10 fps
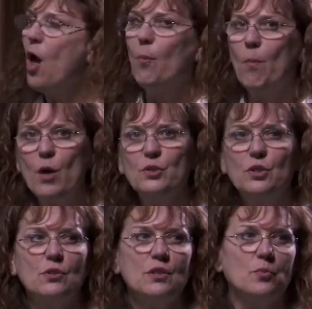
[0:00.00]
Most
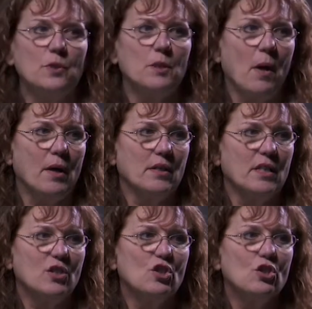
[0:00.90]
students respond to
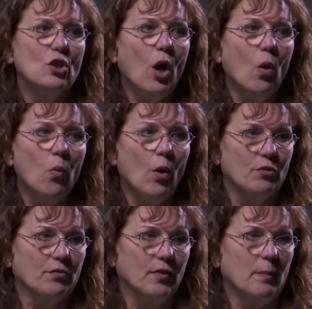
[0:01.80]
this so
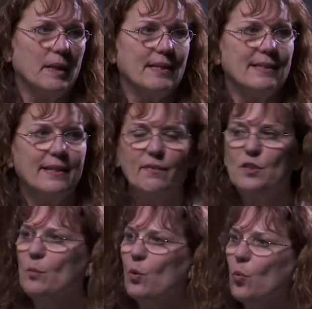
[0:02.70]
wonderfully because it gives
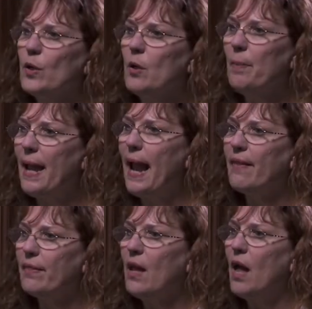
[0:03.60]
them a real
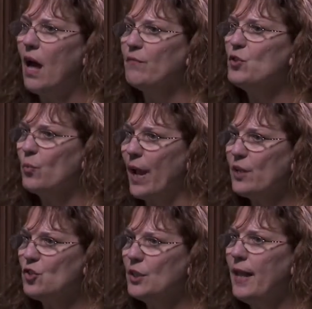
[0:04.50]
path of
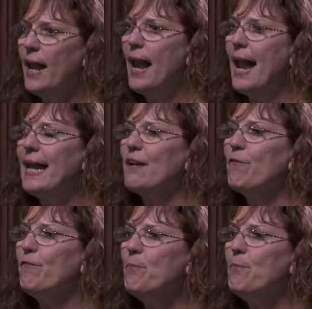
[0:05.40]
direction and it